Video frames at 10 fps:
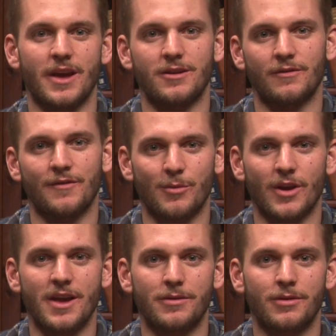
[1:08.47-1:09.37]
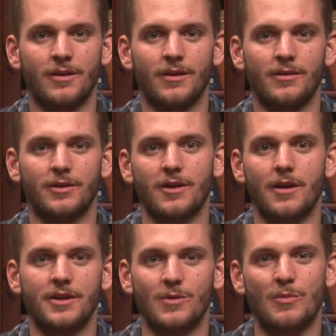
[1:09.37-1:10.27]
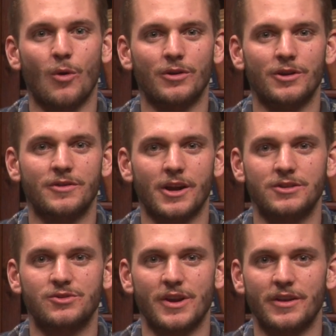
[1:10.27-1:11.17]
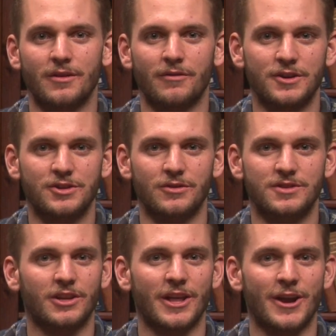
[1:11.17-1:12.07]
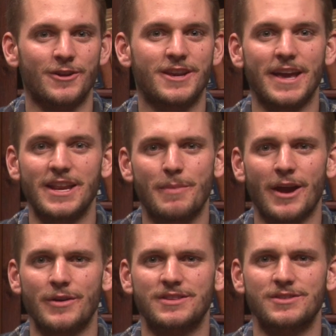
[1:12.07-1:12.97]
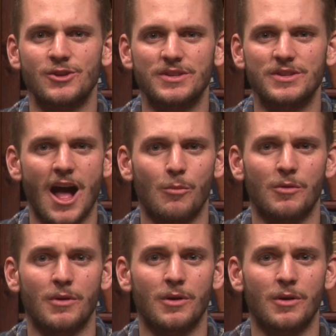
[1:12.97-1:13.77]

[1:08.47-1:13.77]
November 8th, The Guardian reported that Australian officials declared Katy Perry's newest album,